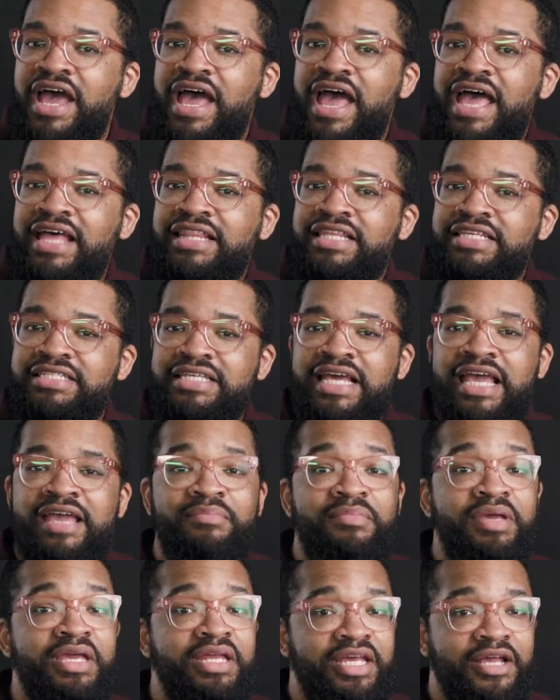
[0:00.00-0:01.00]
had the
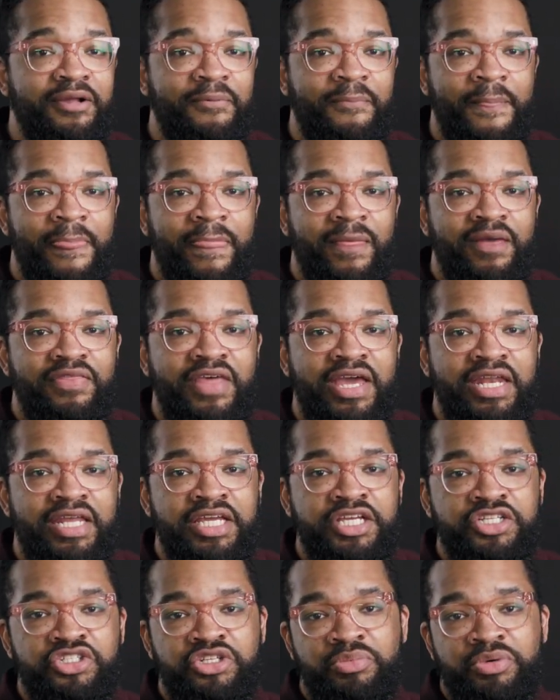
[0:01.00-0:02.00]
same meaning, that
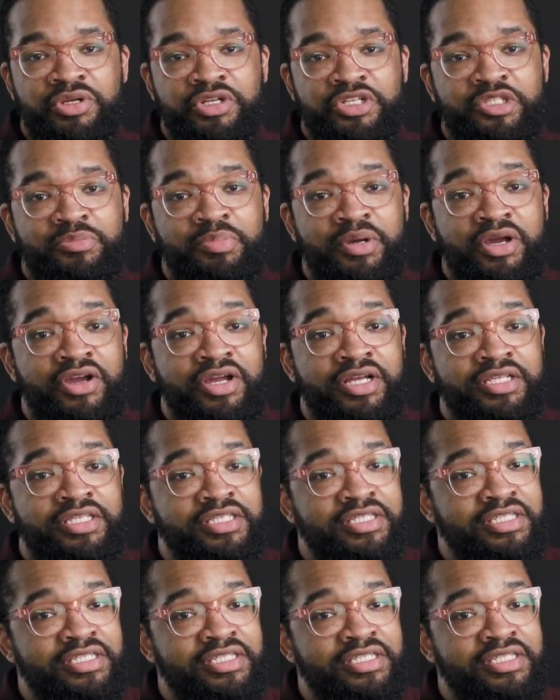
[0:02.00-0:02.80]
Egypt would experience